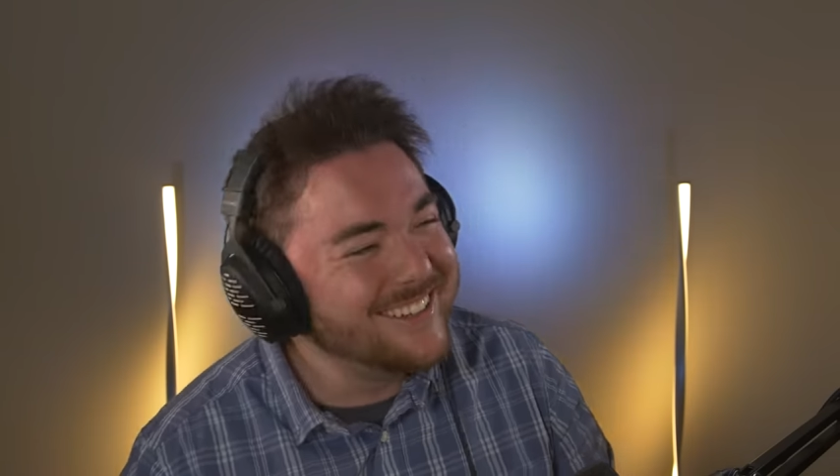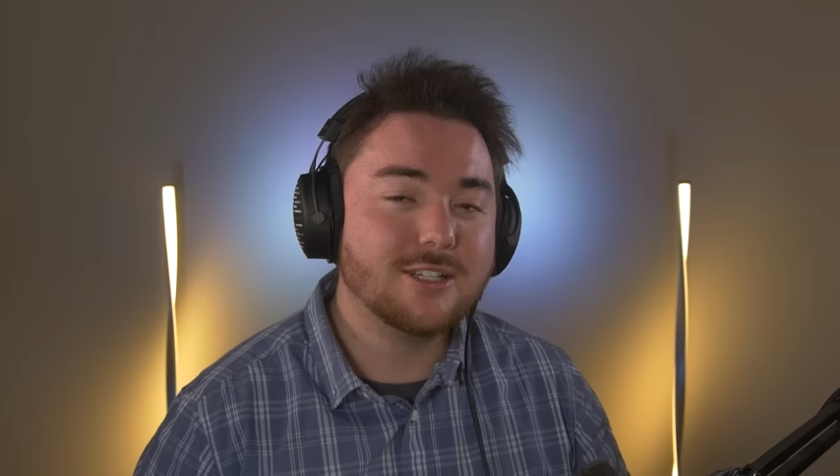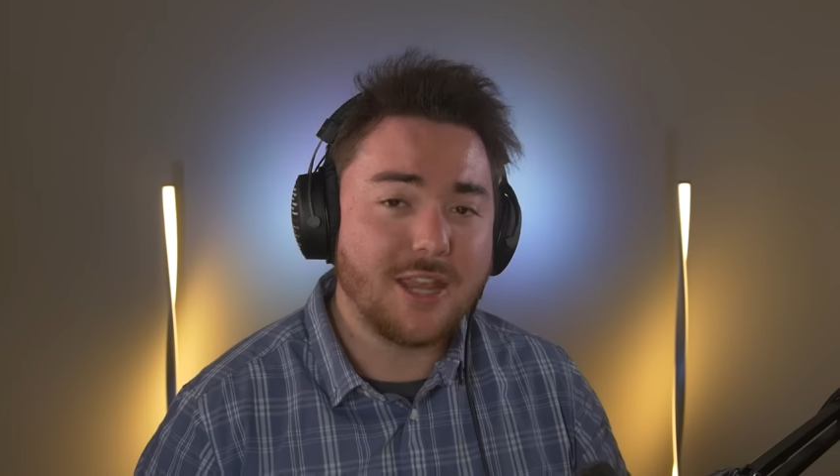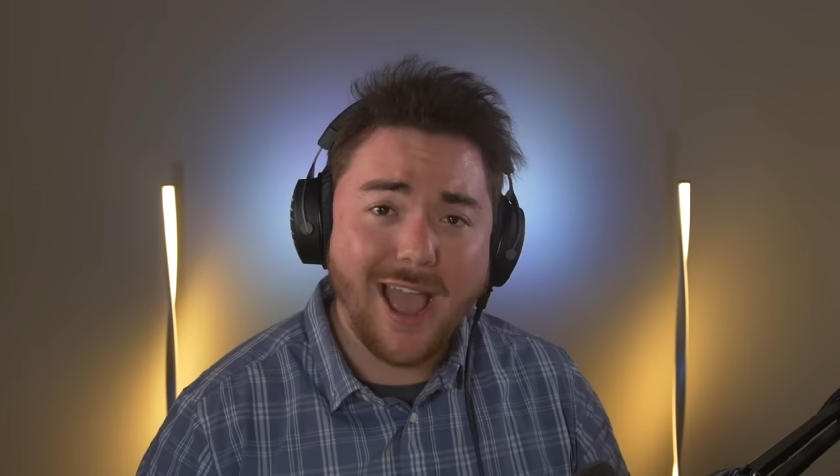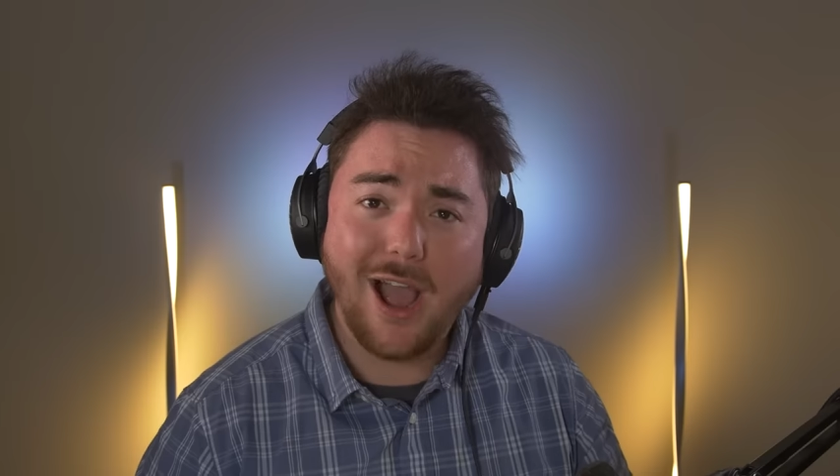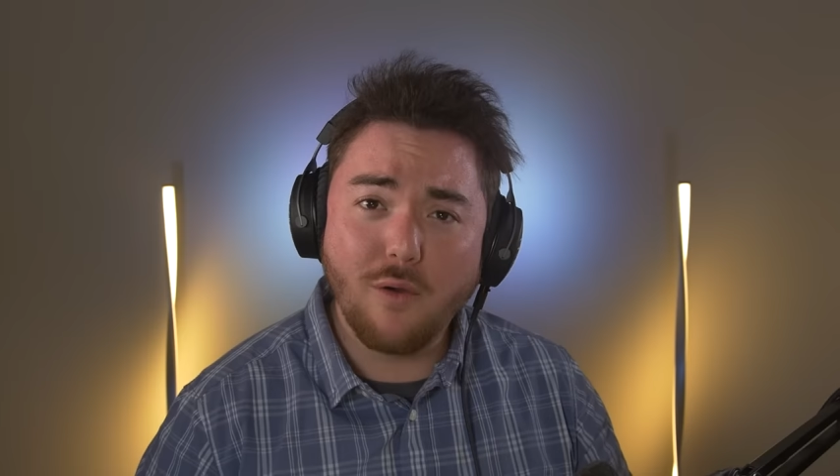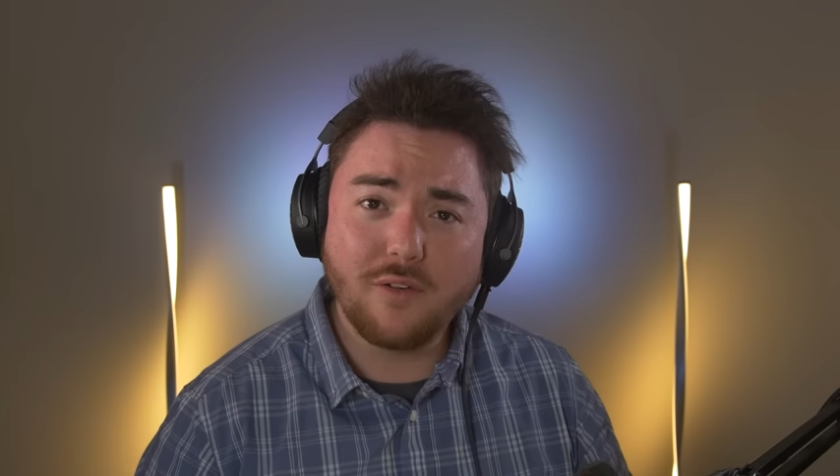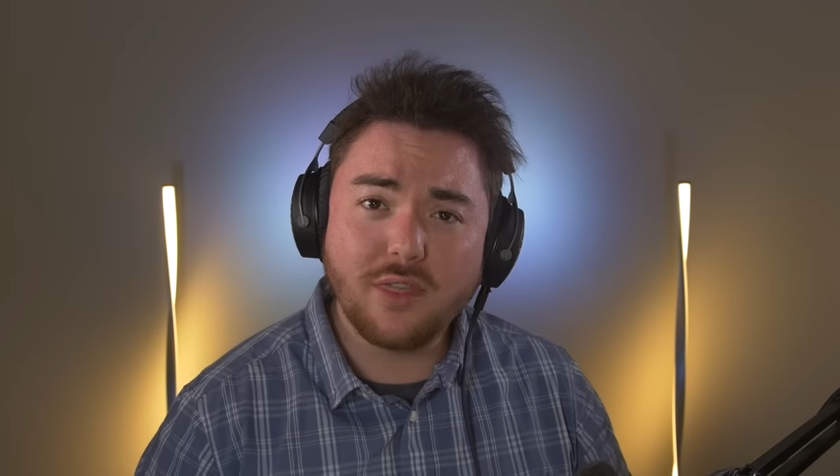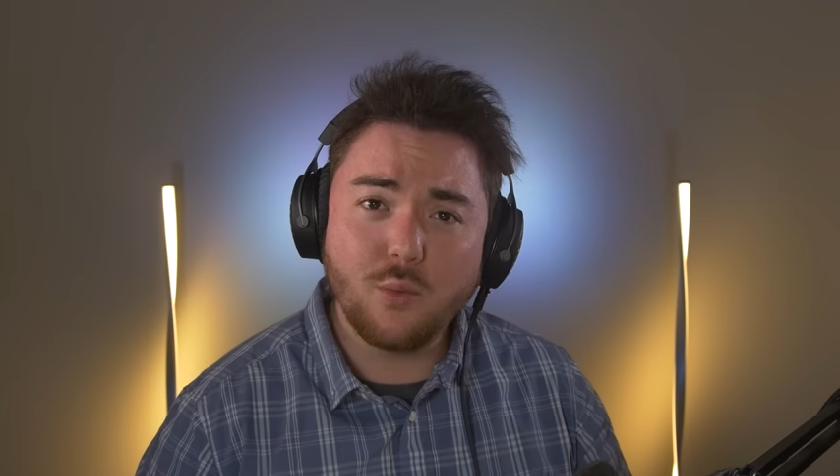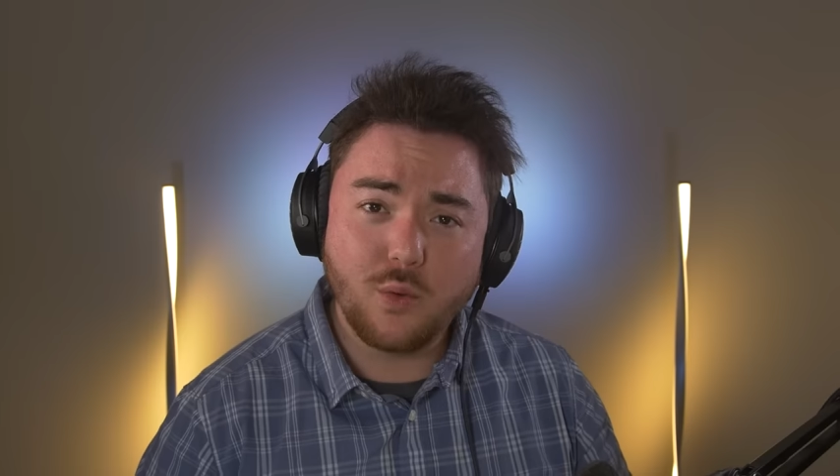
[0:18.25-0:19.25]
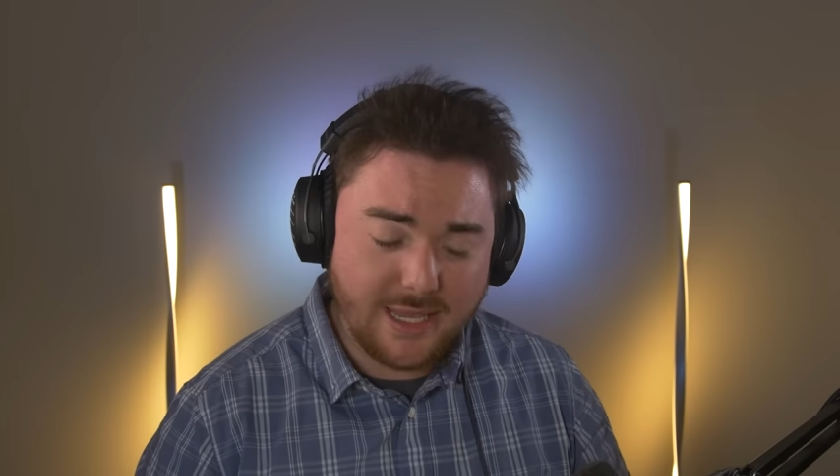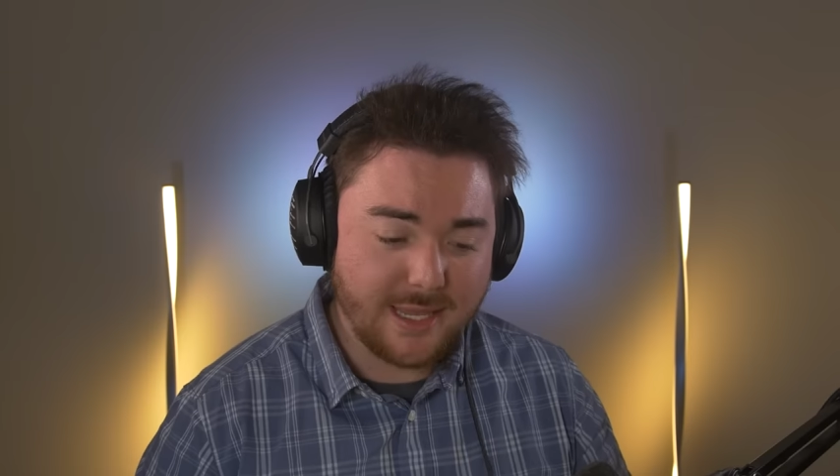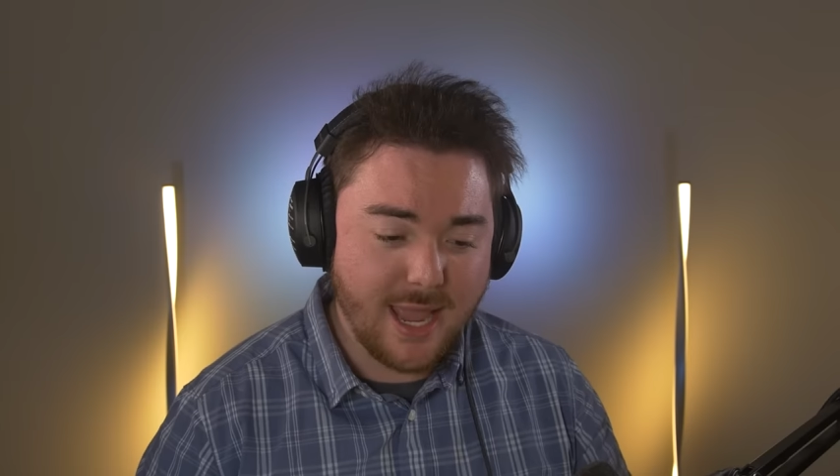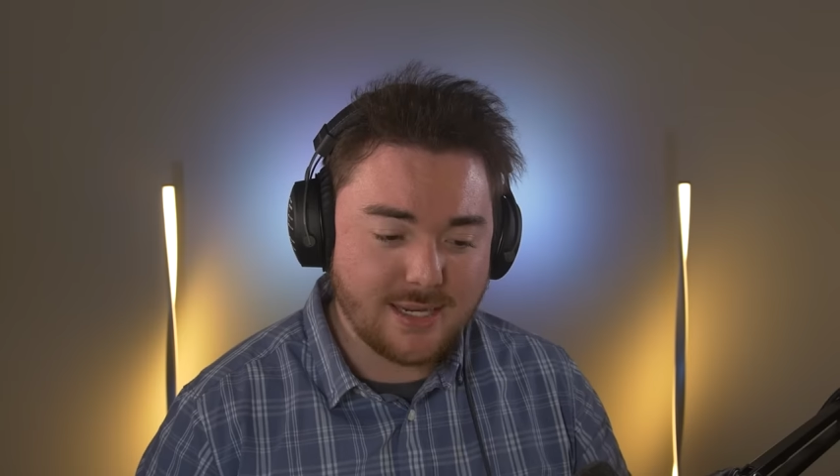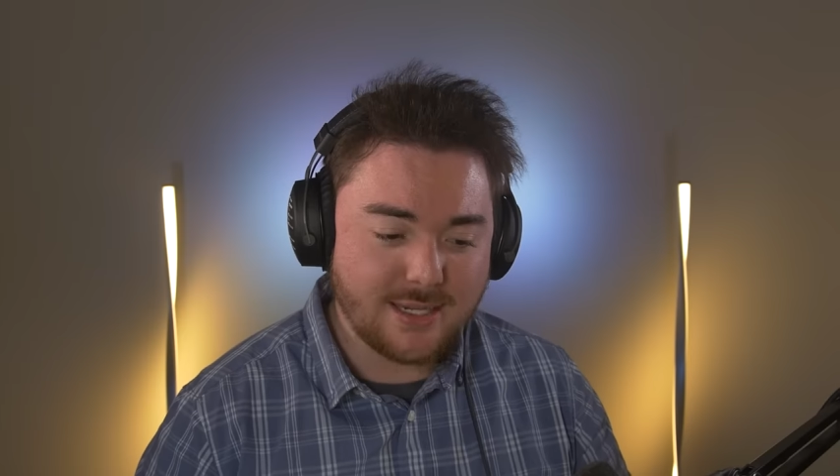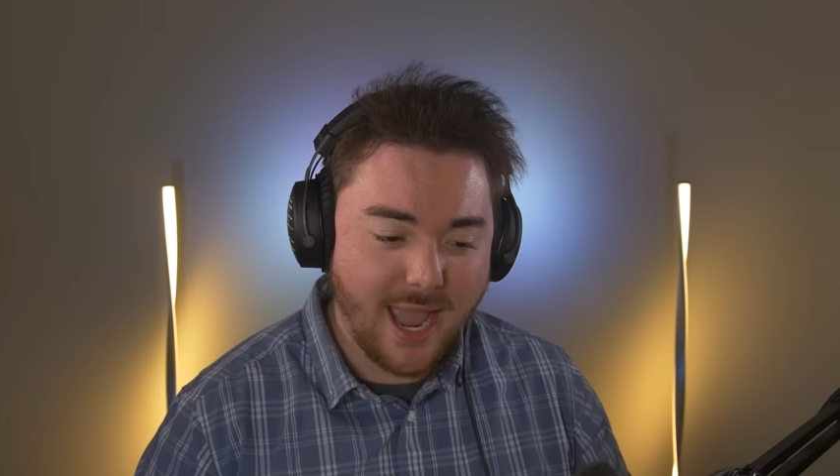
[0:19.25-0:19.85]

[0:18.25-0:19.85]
So yeah, over the weekend,